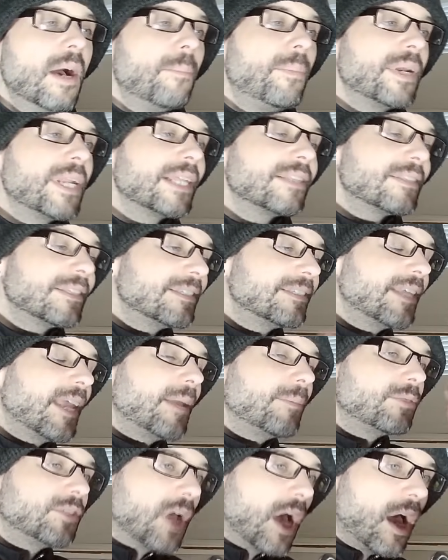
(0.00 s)
But at the
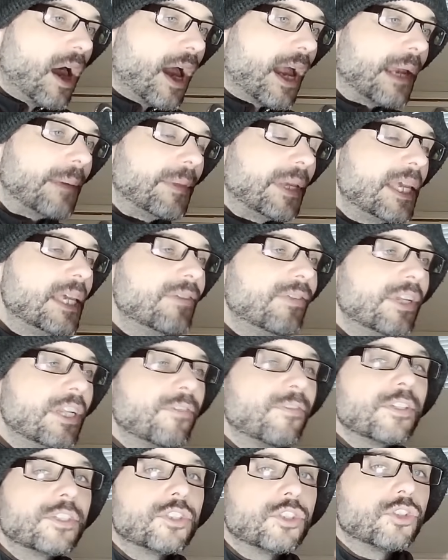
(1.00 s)
same time, even
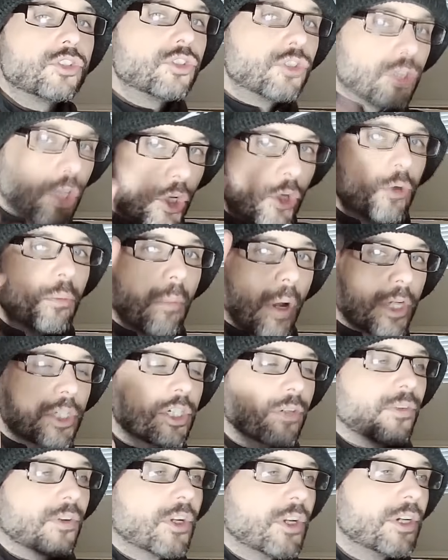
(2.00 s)
if it's too much
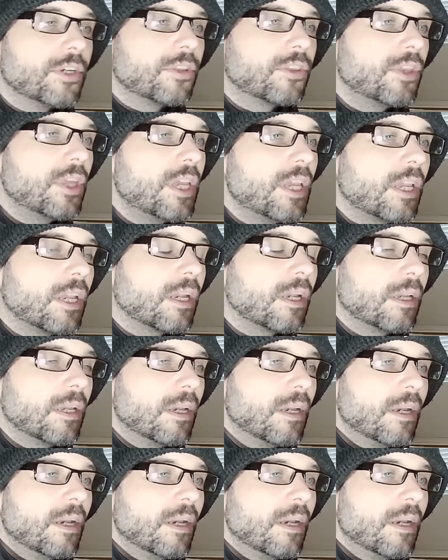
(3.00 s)
of a good thing,